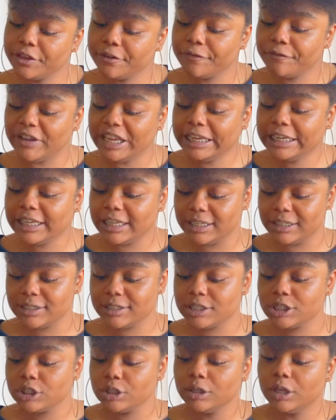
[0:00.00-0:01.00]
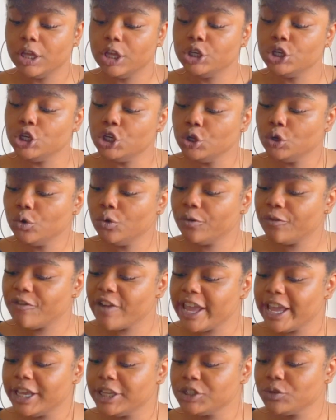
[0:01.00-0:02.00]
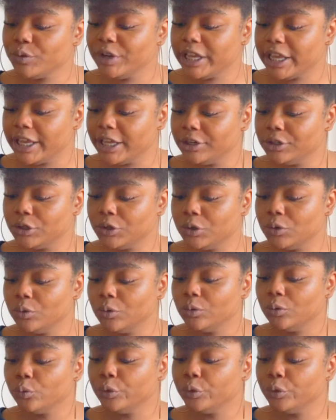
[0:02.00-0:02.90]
Phoenix. New phase, rekindle,